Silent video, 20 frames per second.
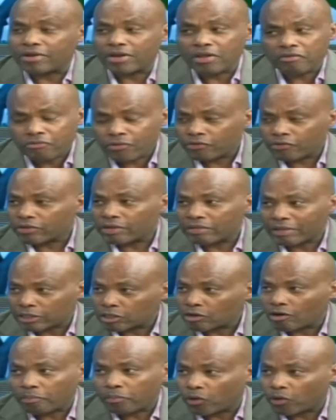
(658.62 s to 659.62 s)
even if we say
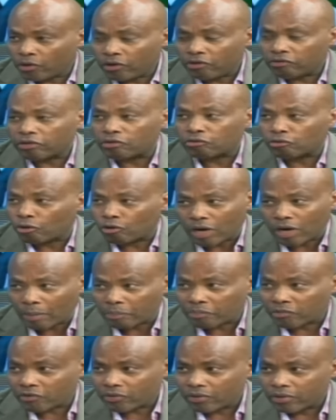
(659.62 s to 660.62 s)
that our police is
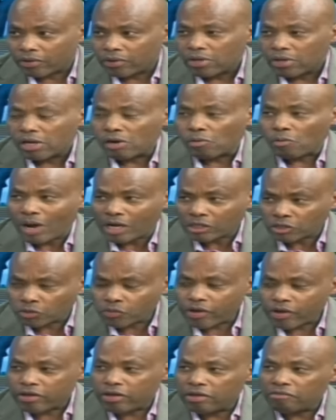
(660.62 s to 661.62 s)
corrupt,
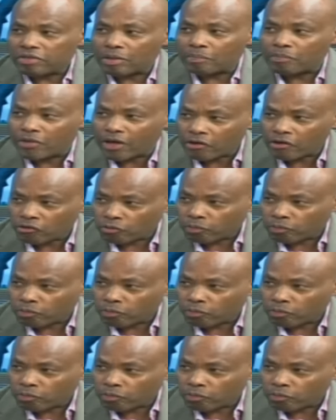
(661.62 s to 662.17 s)
once we give them